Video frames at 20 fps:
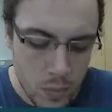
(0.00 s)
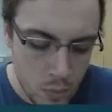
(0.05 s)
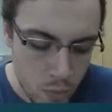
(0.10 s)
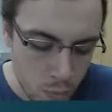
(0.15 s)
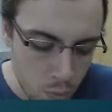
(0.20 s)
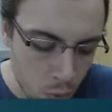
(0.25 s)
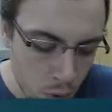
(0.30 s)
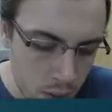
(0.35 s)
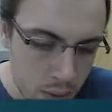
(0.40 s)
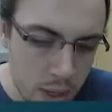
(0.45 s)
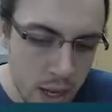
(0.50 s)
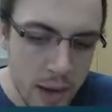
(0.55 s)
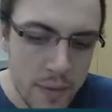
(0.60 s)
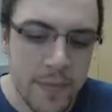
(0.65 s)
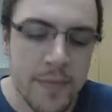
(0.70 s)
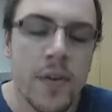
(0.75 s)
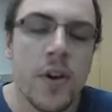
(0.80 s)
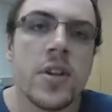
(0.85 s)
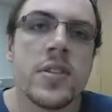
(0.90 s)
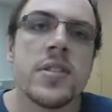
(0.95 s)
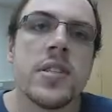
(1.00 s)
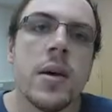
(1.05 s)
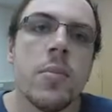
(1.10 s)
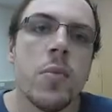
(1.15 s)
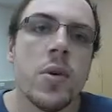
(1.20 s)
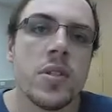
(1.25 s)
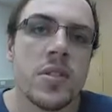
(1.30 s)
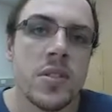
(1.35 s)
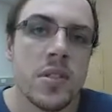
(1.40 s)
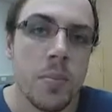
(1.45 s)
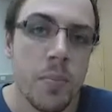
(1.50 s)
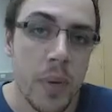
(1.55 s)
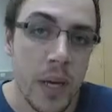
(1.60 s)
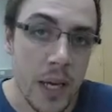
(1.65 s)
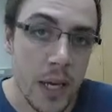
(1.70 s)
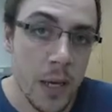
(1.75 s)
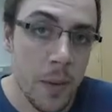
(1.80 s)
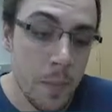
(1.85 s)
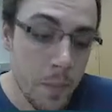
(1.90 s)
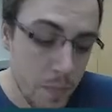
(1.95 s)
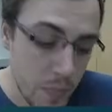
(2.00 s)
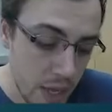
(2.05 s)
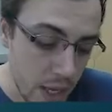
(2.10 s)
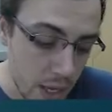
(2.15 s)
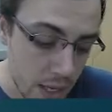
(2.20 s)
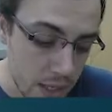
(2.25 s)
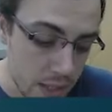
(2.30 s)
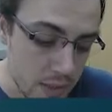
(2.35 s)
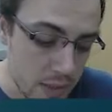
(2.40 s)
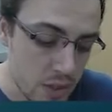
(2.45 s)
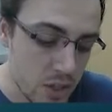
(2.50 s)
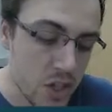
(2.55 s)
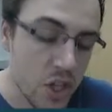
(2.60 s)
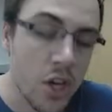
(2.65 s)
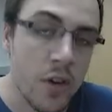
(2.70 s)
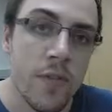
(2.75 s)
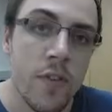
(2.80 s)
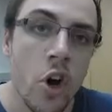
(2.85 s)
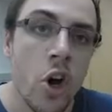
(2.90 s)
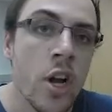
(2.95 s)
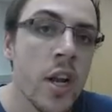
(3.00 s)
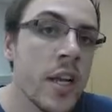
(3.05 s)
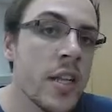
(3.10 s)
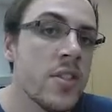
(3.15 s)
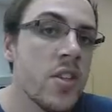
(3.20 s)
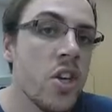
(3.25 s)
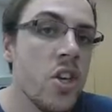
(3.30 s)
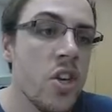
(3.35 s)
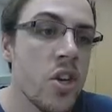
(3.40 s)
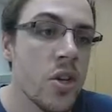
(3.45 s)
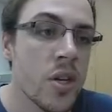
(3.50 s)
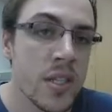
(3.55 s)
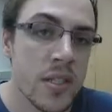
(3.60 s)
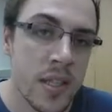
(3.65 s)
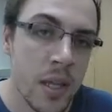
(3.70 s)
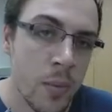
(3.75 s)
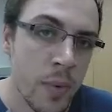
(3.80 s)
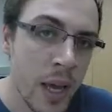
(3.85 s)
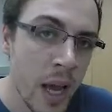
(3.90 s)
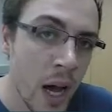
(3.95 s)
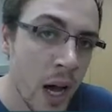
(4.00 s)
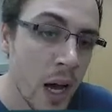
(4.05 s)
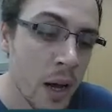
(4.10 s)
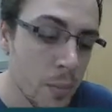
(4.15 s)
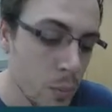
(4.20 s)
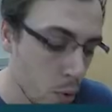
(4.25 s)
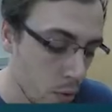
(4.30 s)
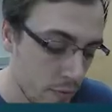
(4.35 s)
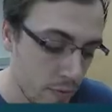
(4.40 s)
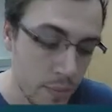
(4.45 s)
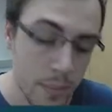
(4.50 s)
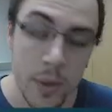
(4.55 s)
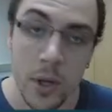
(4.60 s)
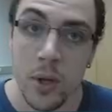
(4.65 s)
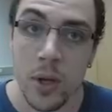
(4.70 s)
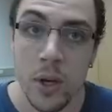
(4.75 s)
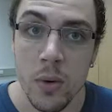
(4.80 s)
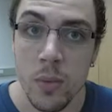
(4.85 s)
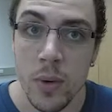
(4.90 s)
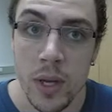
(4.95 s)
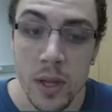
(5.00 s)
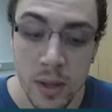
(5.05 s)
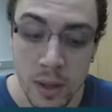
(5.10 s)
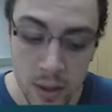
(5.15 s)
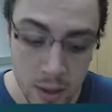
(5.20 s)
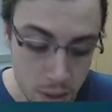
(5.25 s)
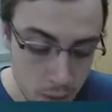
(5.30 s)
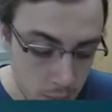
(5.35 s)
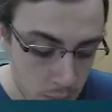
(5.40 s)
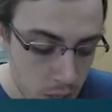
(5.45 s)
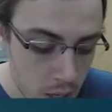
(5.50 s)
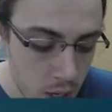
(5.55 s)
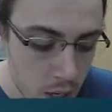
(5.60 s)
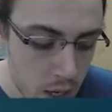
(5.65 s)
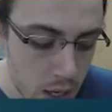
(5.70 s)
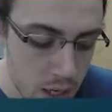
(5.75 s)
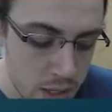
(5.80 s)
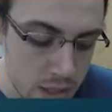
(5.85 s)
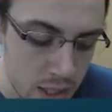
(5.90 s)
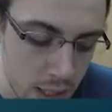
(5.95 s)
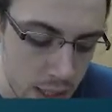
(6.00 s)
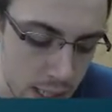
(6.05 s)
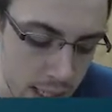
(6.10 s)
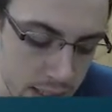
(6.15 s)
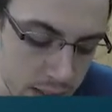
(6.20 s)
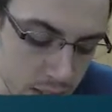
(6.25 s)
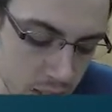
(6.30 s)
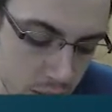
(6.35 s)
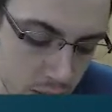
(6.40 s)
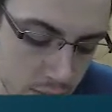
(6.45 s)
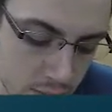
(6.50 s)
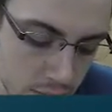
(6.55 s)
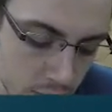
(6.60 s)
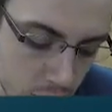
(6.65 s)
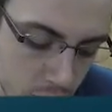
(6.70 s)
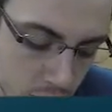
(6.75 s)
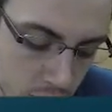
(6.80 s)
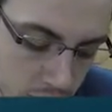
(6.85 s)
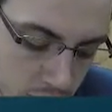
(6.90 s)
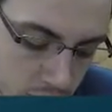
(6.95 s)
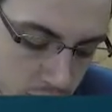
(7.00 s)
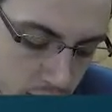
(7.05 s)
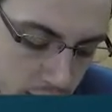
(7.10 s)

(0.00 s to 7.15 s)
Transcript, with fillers: what our first step wants to be is to convert it into units that we are more familiar with. So let's convert